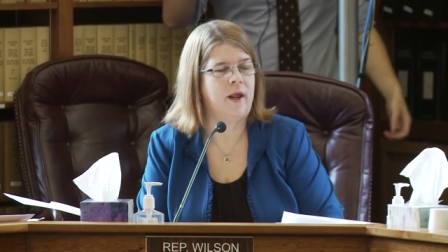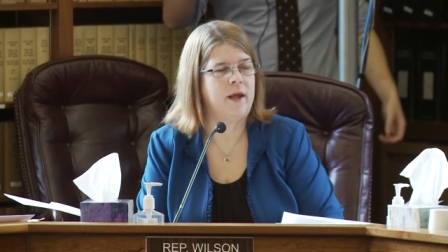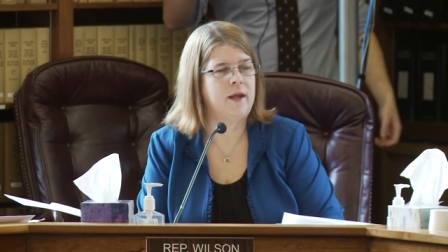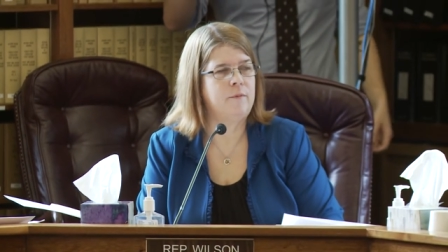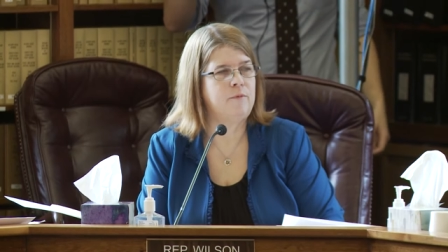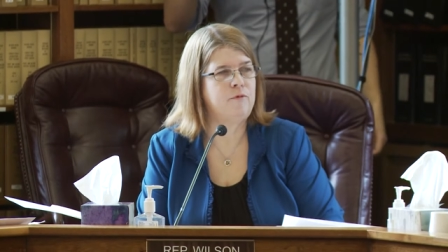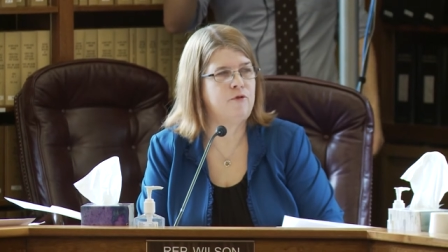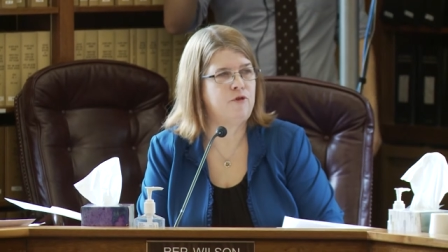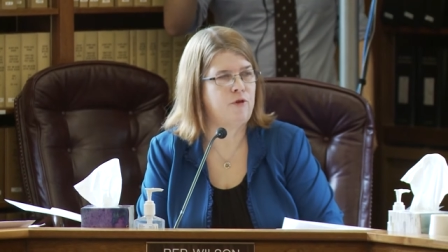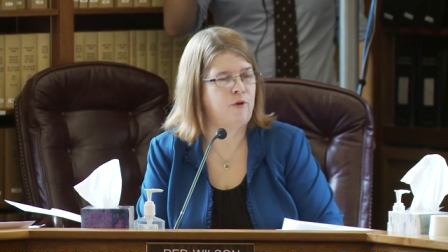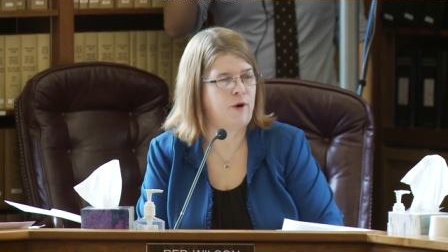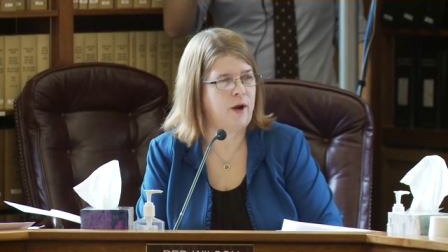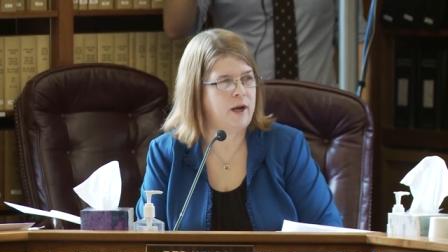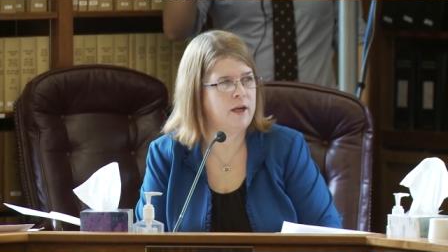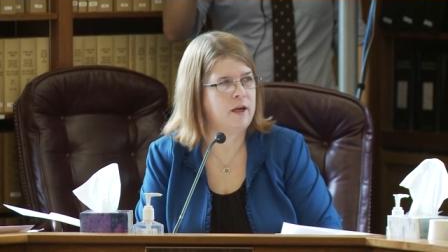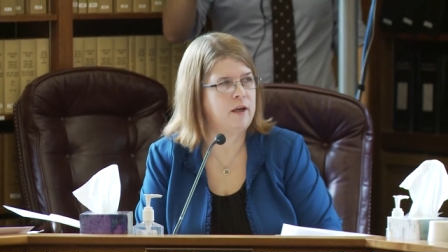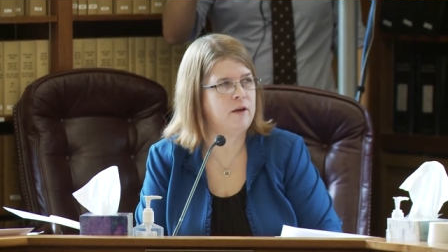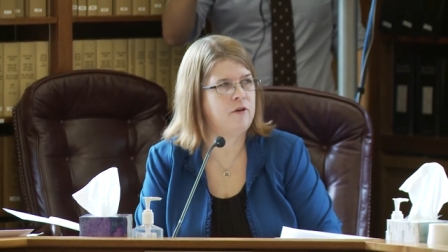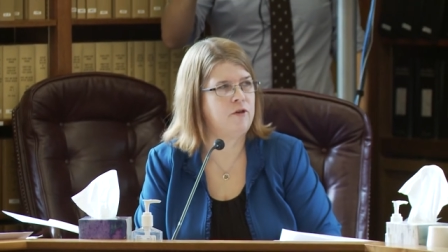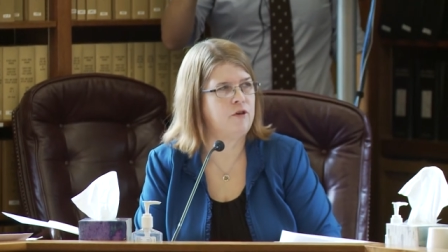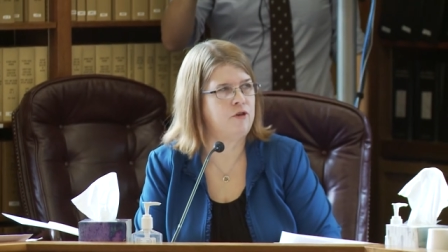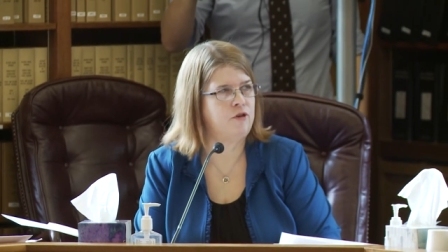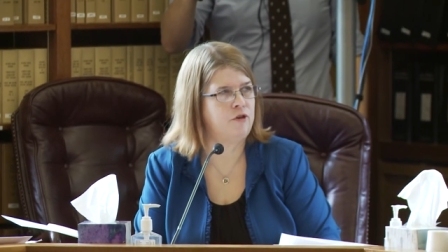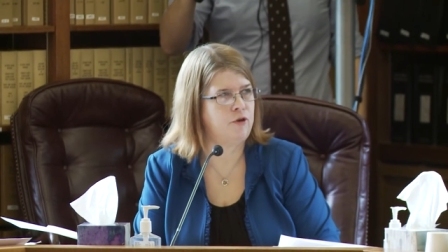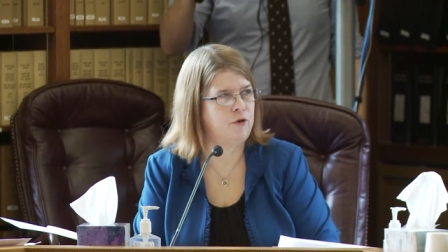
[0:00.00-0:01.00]
I am
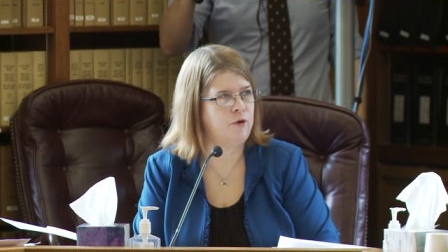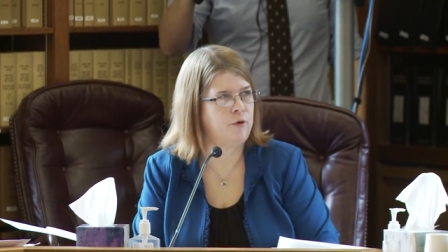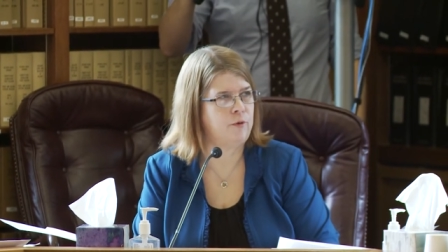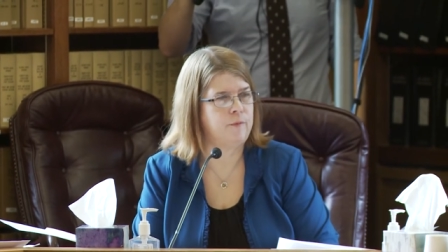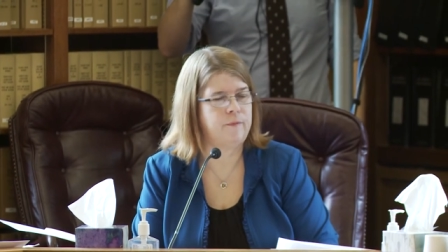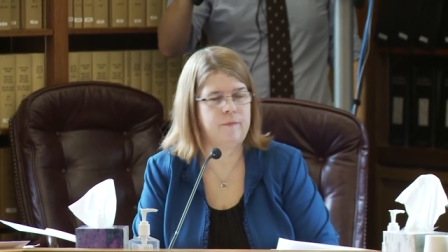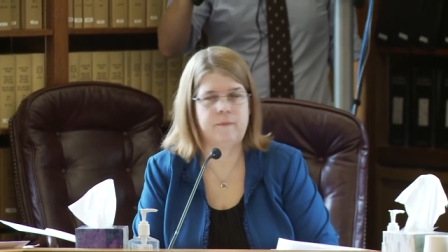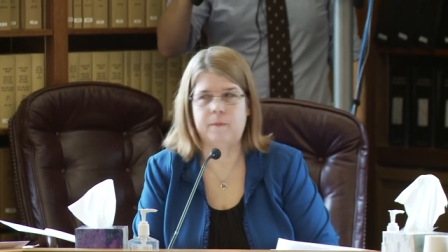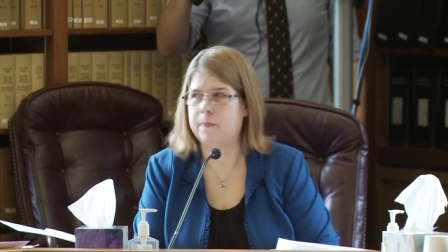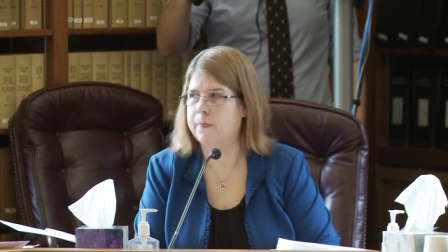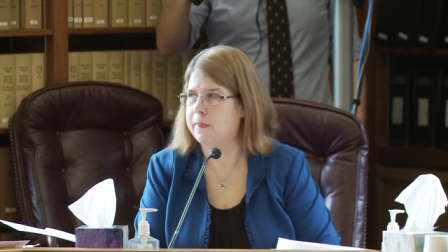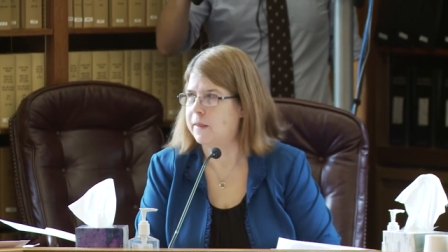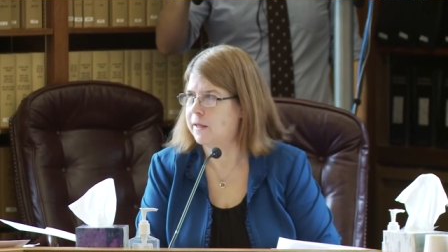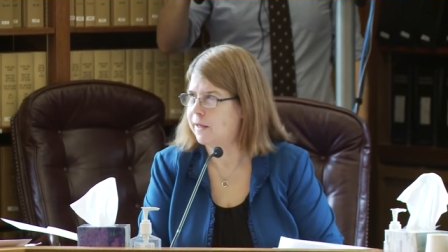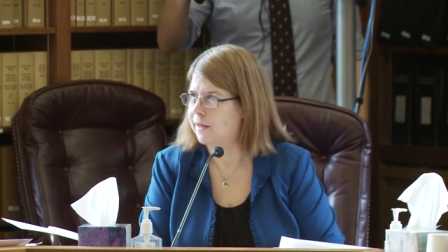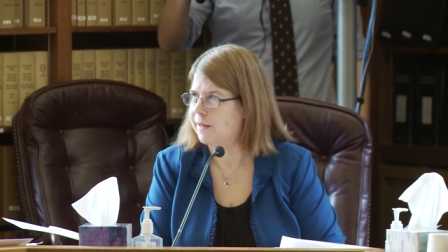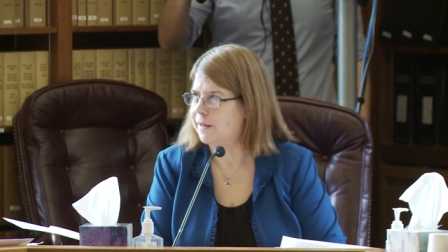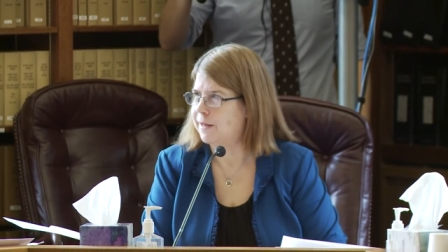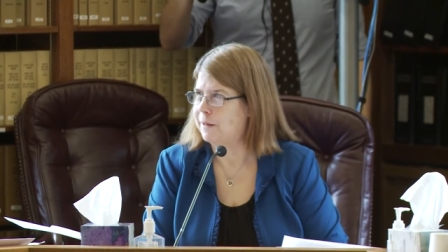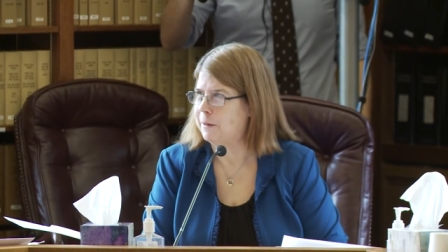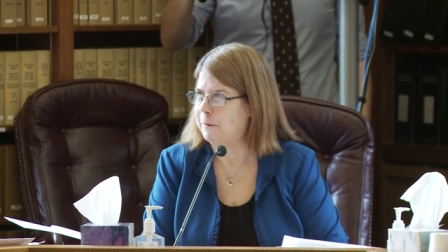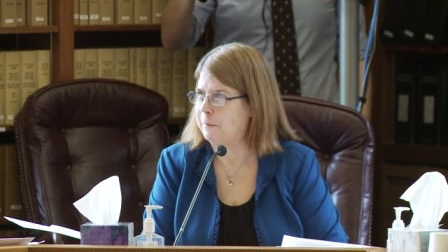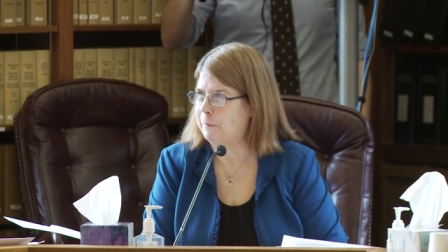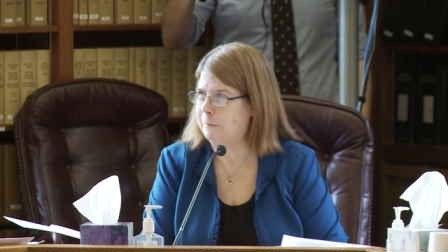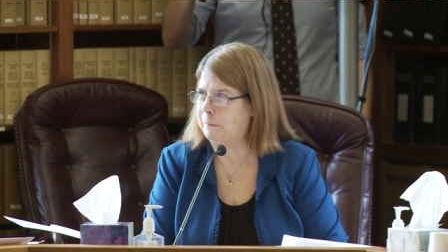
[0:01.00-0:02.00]
trying to Wait, do, wait a
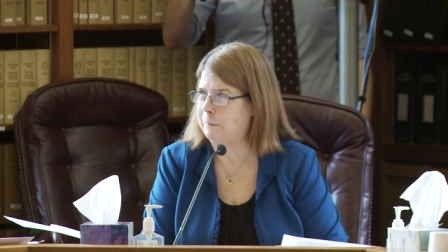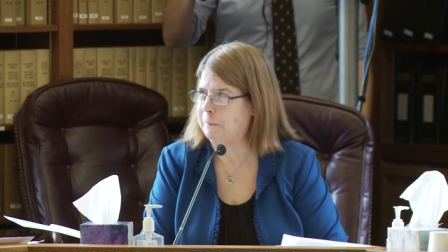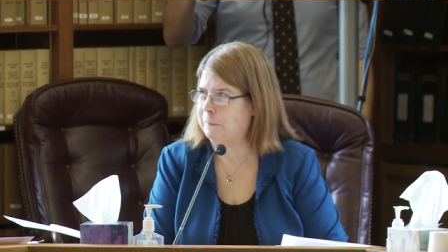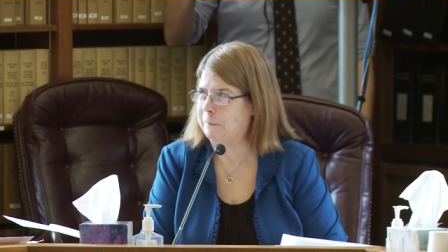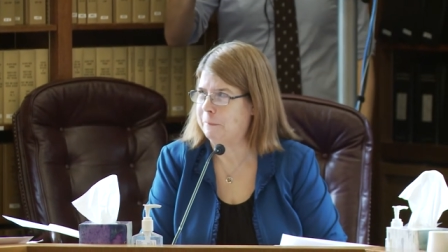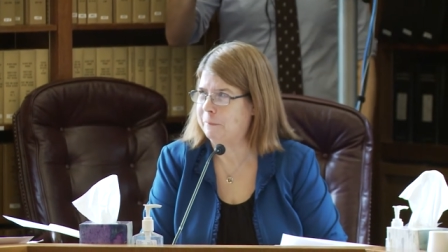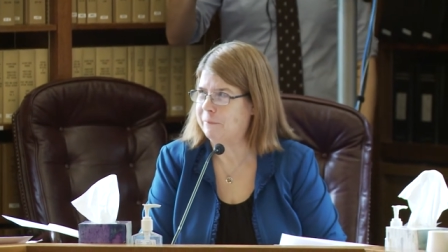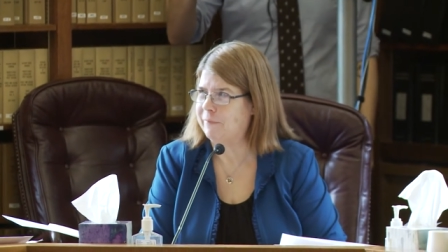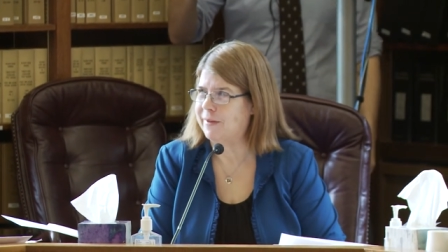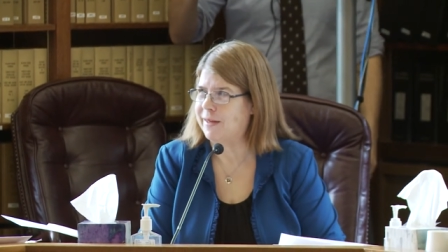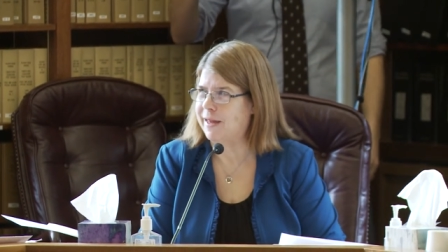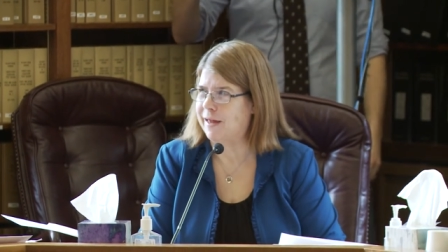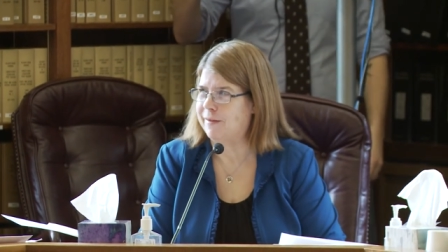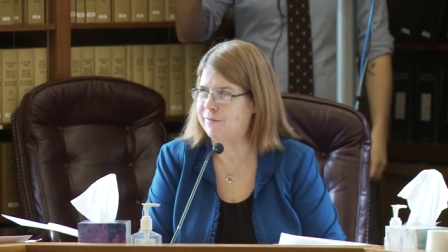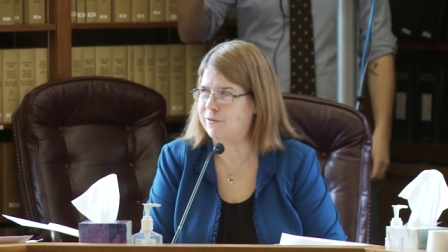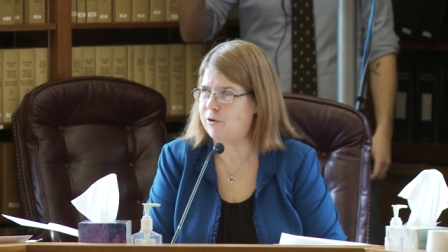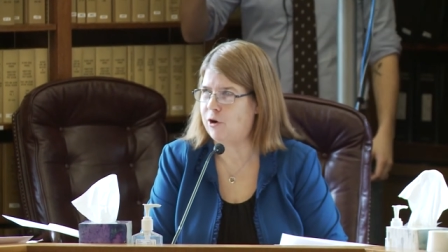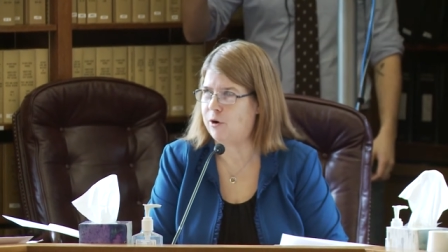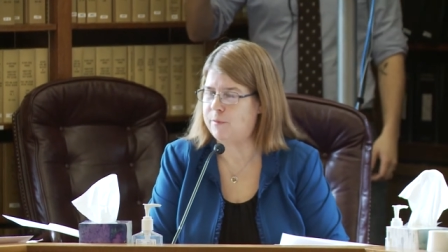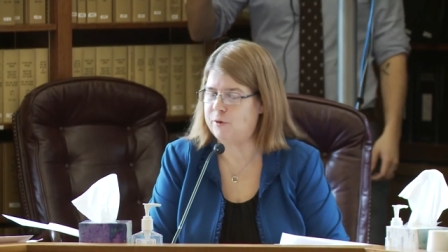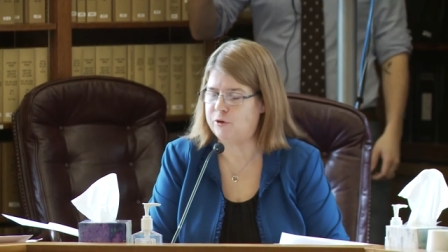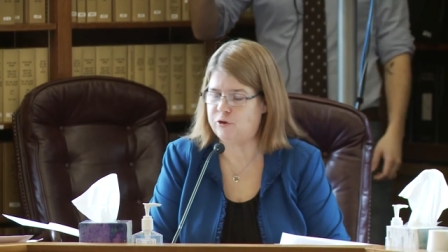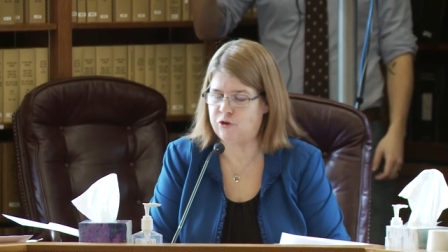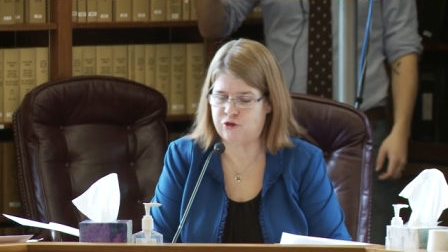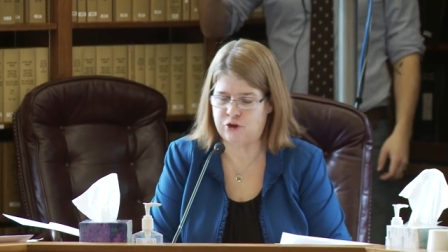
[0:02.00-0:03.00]
minute, let's, Okay,
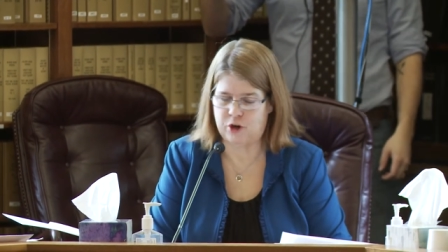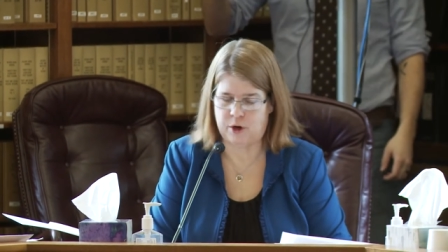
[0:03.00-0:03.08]
sorry, Mr.